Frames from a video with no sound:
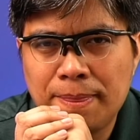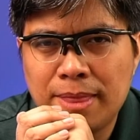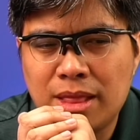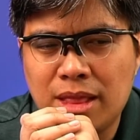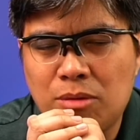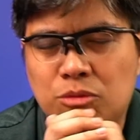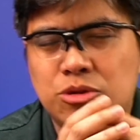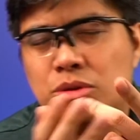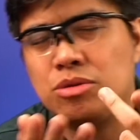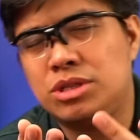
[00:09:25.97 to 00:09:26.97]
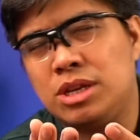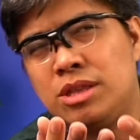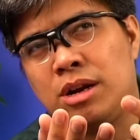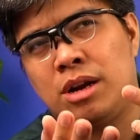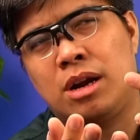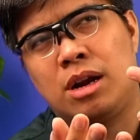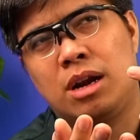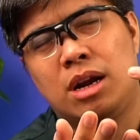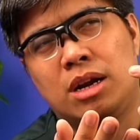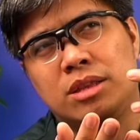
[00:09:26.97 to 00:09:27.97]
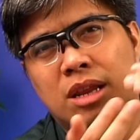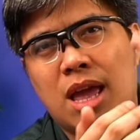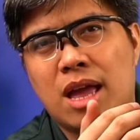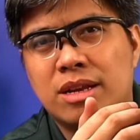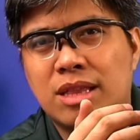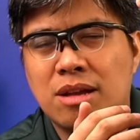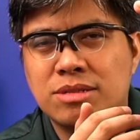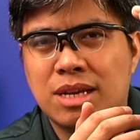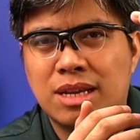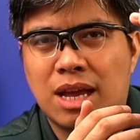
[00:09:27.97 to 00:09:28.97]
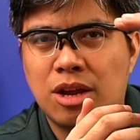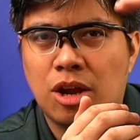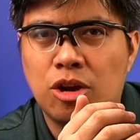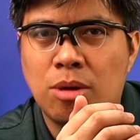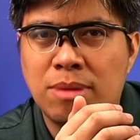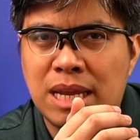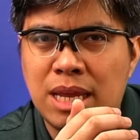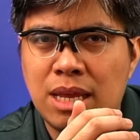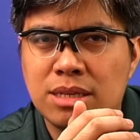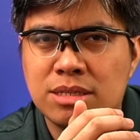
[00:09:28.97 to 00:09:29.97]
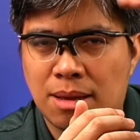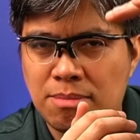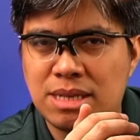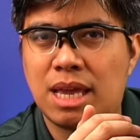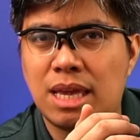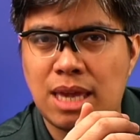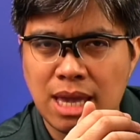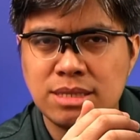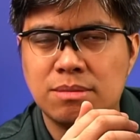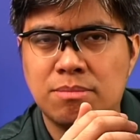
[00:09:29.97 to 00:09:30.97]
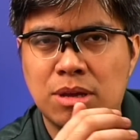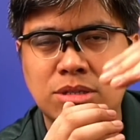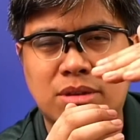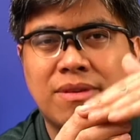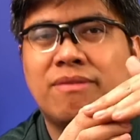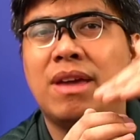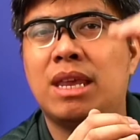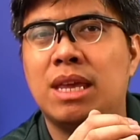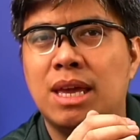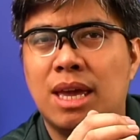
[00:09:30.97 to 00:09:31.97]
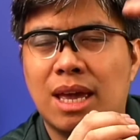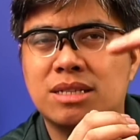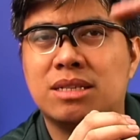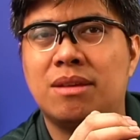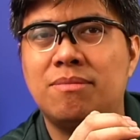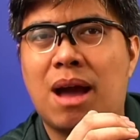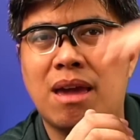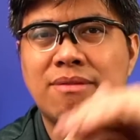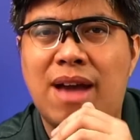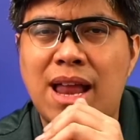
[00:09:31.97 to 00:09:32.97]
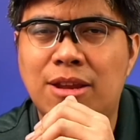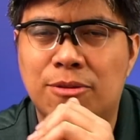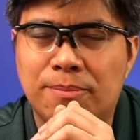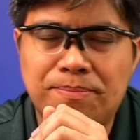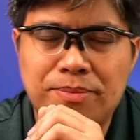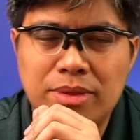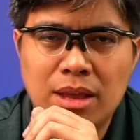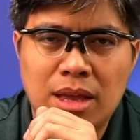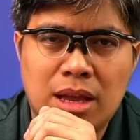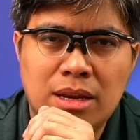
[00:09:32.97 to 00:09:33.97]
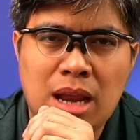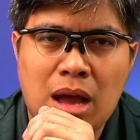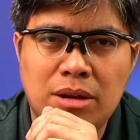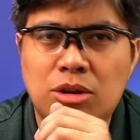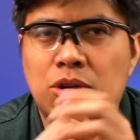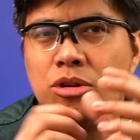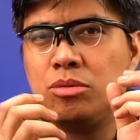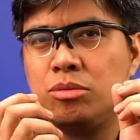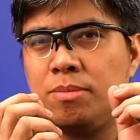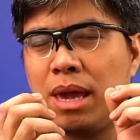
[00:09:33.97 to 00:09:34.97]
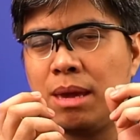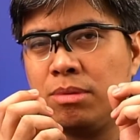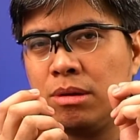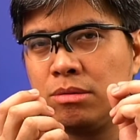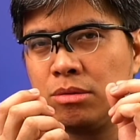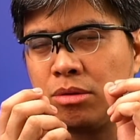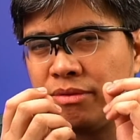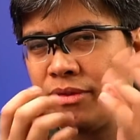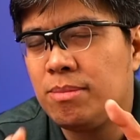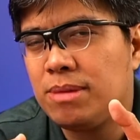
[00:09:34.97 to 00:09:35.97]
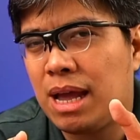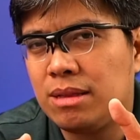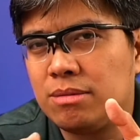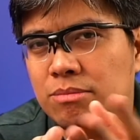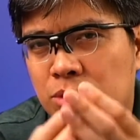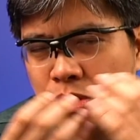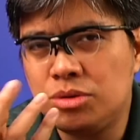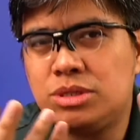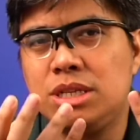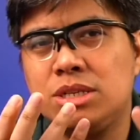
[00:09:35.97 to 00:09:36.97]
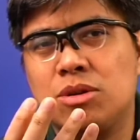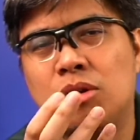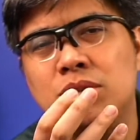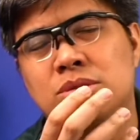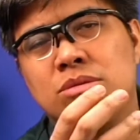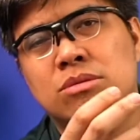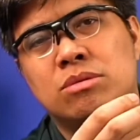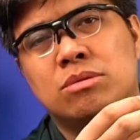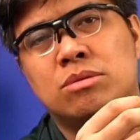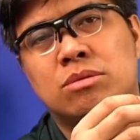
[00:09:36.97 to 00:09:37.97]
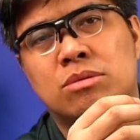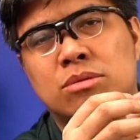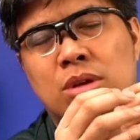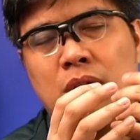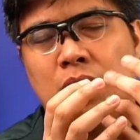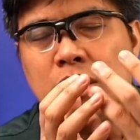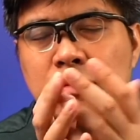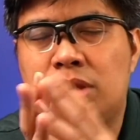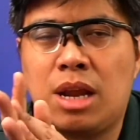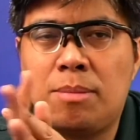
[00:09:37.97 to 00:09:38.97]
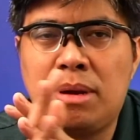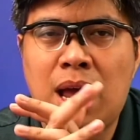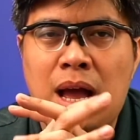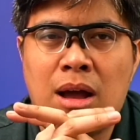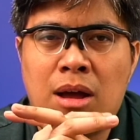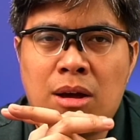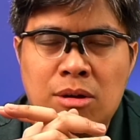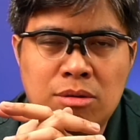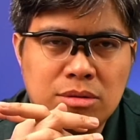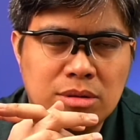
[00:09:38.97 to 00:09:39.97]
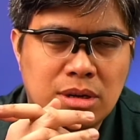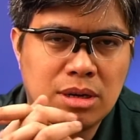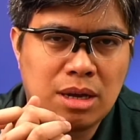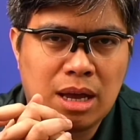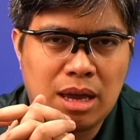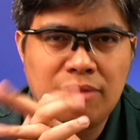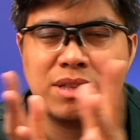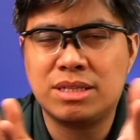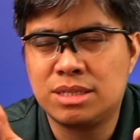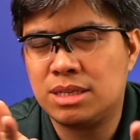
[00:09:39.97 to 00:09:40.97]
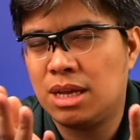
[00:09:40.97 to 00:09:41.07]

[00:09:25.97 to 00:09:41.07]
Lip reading: Now, would you consider 300,000 an anomaly? Some may say yes, because of a very extreme high value. Now, in order to be able to confirm that, you use z-scores to determine how if it's